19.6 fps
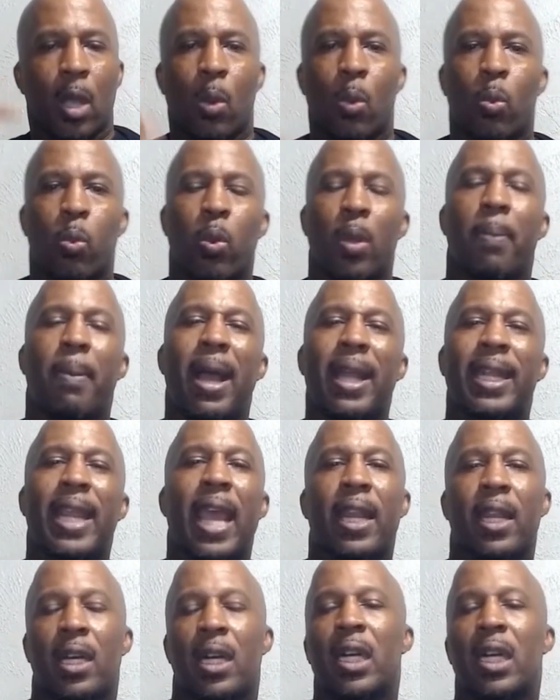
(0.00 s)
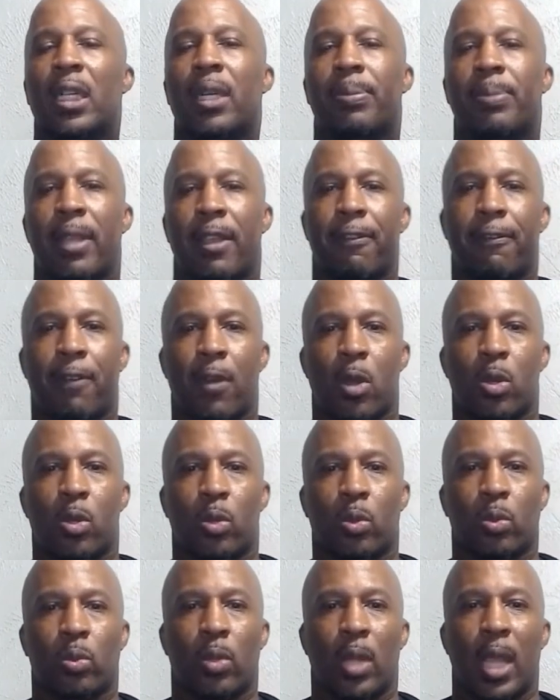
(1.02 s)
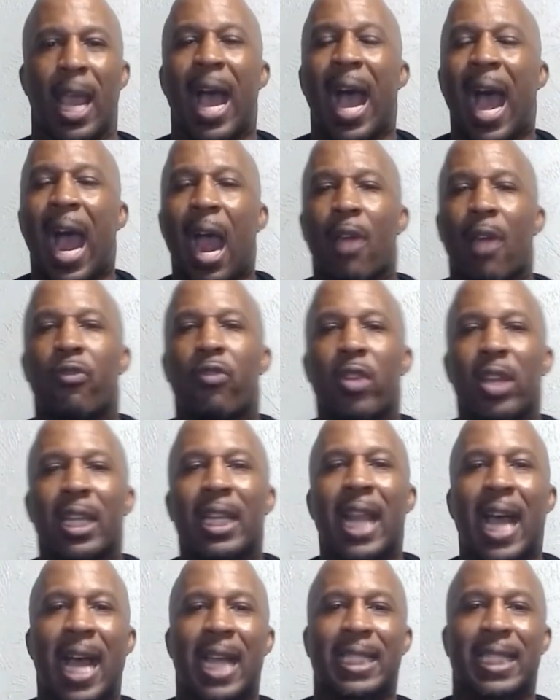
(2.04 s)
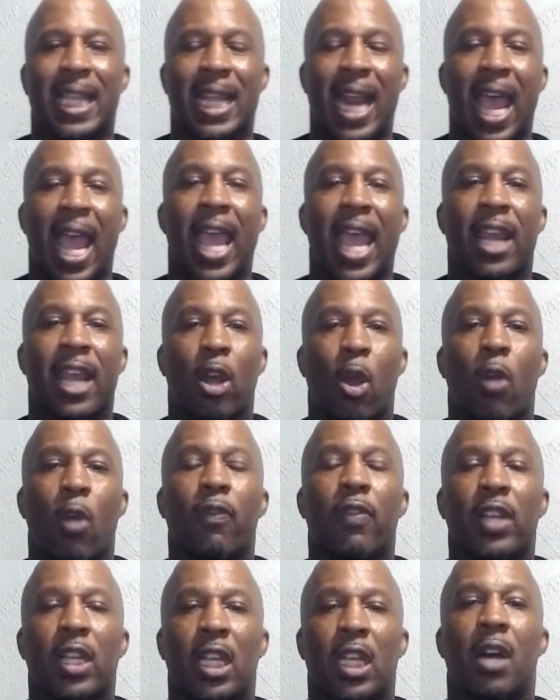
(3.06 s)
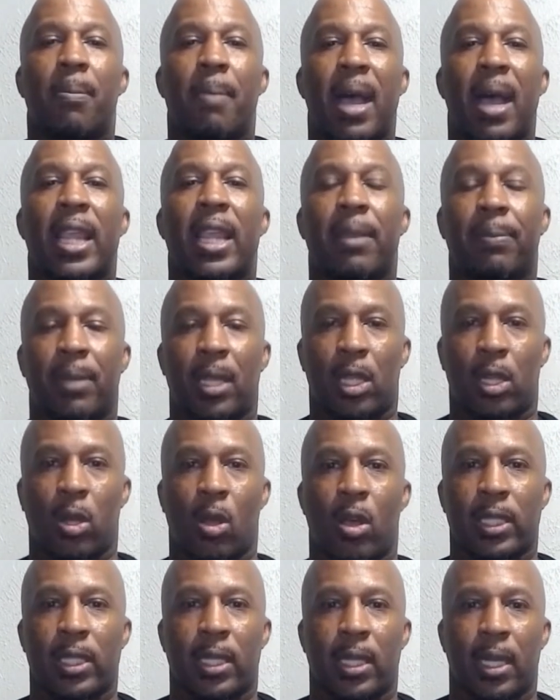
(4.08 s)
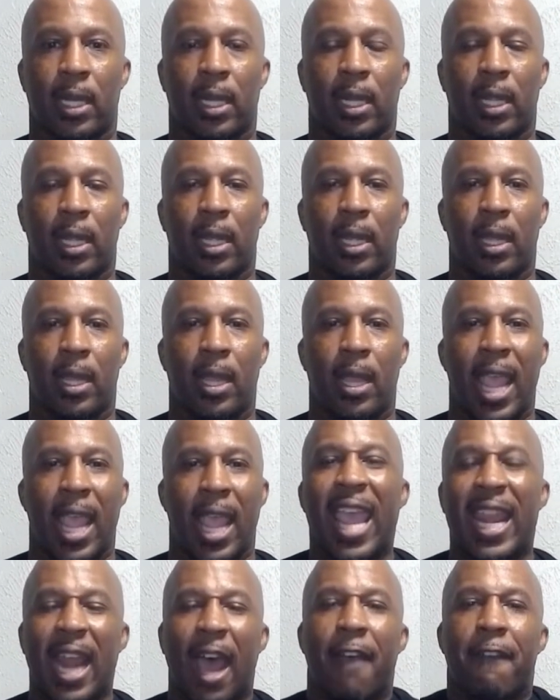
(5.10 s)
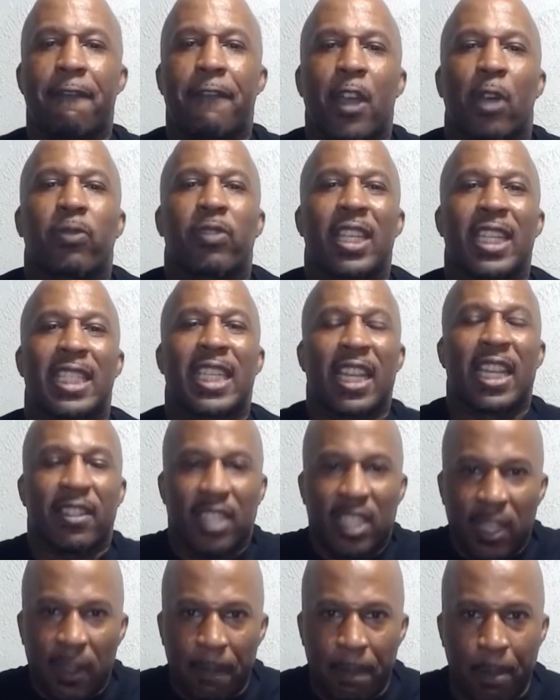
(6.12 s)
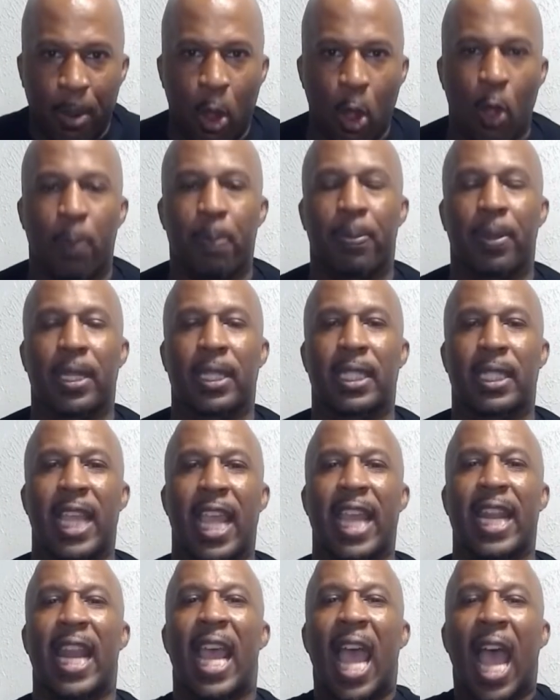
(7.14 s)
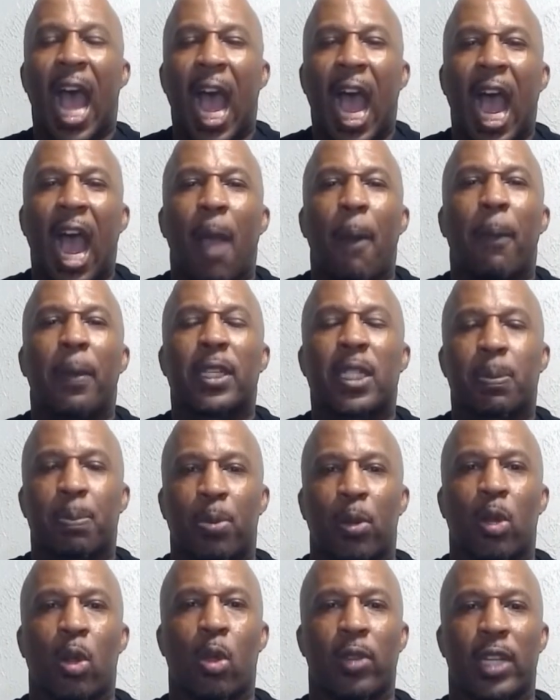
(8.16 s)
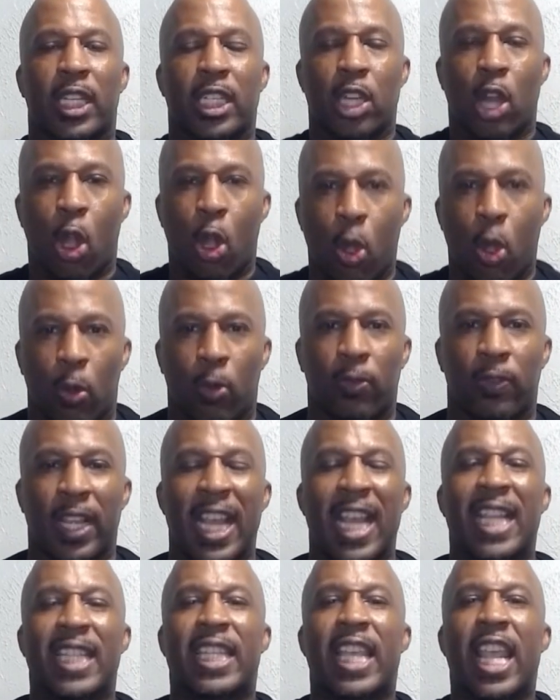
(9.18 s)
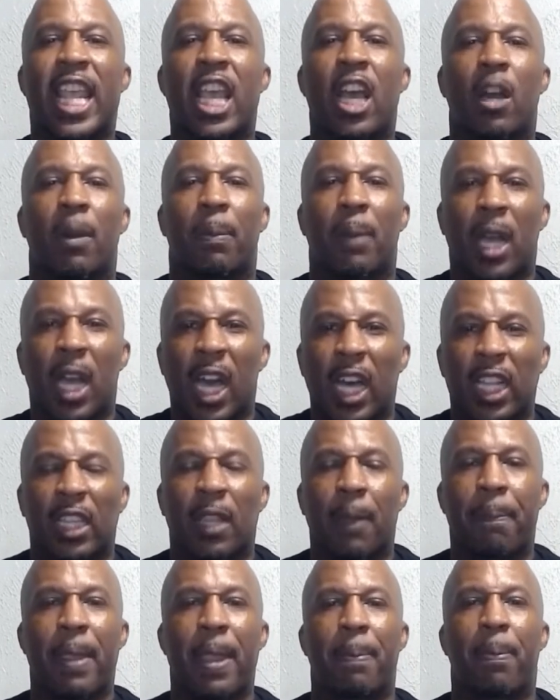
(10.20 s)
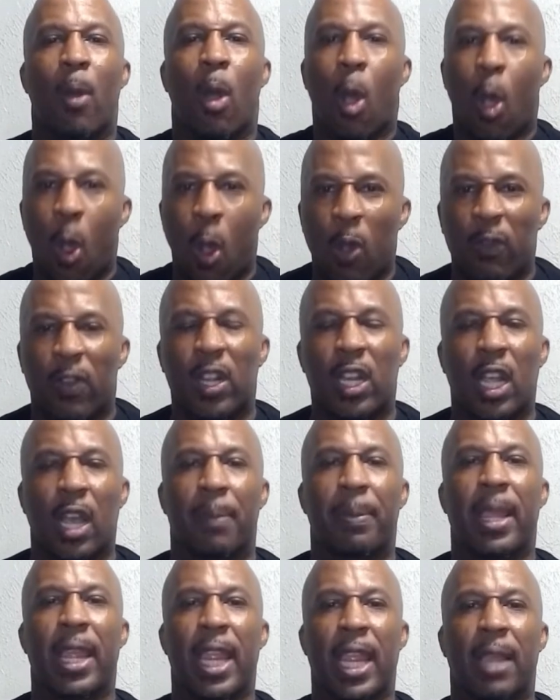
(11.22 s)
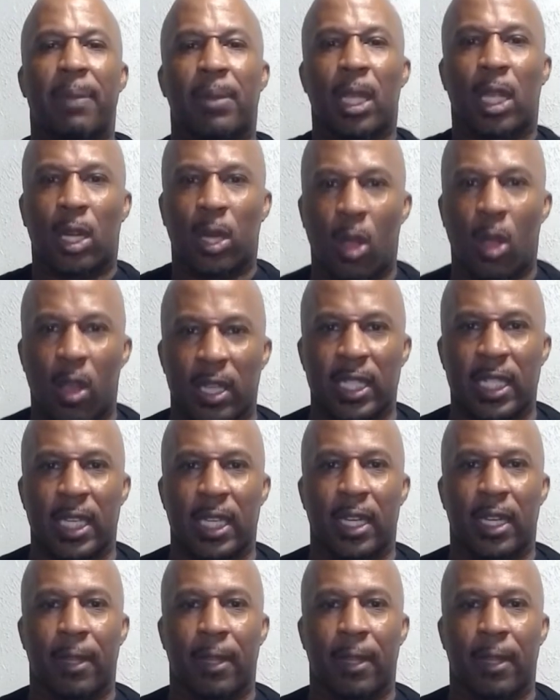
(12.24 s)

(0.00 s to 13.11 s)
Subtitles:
When my daddy hung up that phone, I realized that I had overcome my empty closet. And I felt this sense of purpose that I was put on this earth to help other people overcome their empty closet.